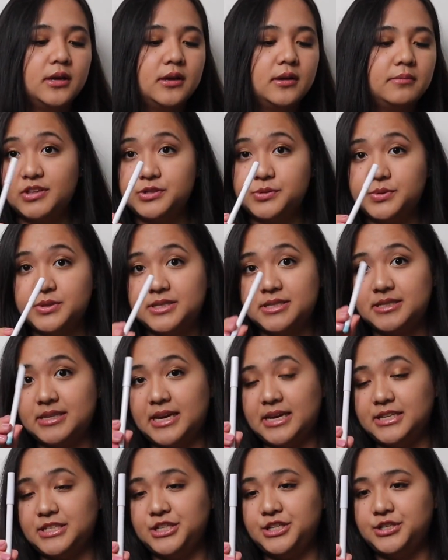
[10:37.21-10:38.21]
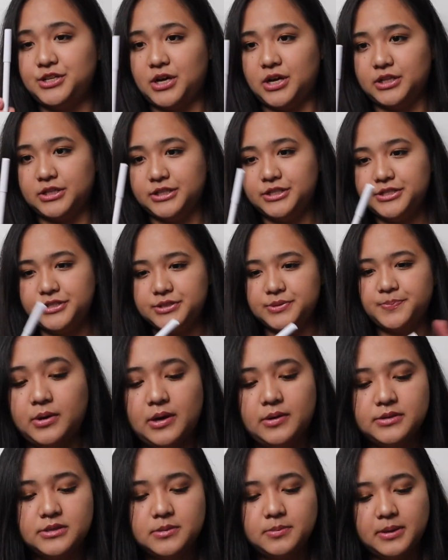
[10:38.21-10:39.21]
This one is $18. When
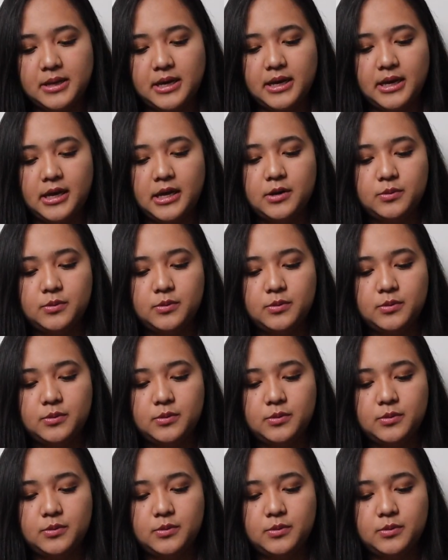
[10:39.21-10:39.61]
I was applying it,